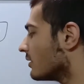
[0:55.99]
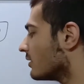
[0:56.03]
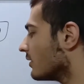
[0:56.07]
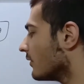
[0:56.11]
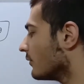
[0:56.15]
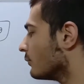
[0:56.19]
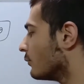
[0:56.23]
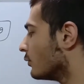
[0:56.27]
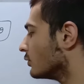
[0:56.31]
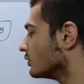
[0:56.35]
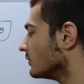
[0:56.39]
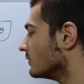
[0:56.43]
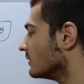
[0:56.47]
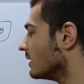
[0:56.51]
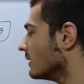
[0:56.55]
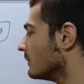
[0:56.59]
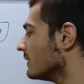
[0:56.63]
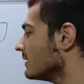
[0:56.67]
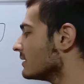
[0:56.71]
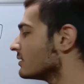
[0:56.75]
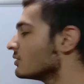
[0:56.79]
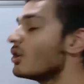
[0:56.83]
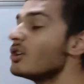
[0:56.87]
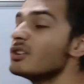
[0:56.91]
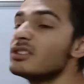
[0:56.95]
of both of them is
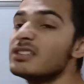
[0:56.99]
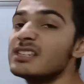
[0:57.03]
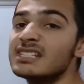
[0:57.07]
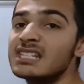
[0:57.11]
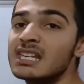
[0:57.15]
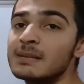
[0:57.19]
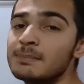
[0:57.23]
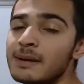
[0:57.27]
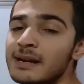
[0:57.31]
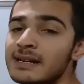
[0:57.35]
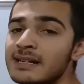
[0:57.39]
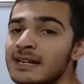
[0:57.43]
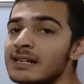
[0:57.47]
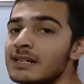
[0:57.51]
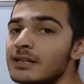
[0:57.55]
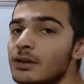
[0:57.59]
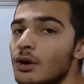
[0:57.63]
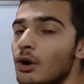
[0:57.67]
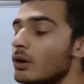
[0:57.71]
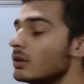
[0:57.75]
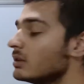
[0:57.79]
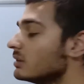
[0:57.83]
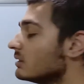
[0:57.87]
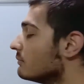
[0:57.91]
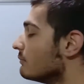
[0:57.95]
not just dependent
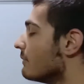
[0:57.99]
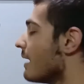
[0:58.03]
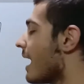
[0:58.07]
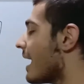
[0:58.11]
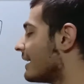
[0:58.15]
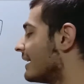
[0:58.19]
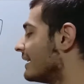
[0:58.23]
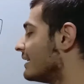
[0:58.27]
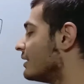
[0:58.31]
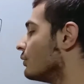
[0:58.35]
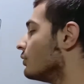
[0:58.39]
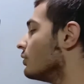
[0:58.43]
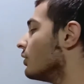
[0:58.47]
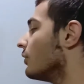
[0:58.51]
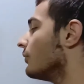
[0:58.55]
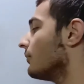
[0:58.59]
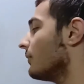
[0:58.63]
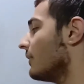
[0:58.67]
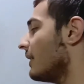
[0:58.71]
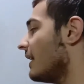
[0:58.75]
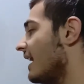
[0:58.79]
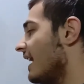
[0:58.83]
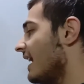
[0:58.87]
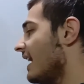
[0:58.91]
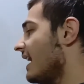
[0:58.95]
on the magnitude of
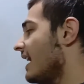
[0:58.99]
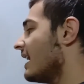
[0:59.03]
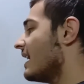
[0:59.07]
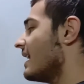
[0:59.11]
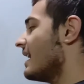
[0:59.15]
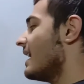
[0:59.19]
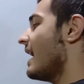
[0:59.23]
A